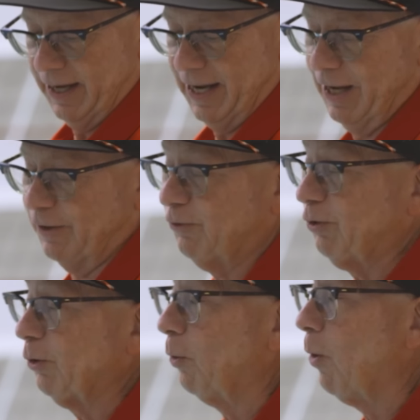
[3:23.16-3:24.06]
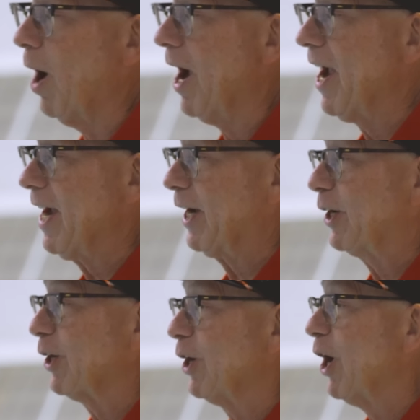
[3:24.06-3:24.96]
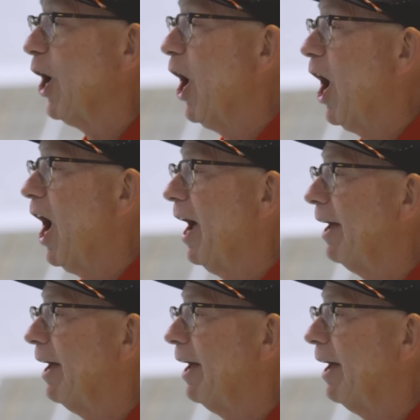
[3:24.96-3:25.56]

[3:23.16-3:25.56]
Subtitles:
very good at listening,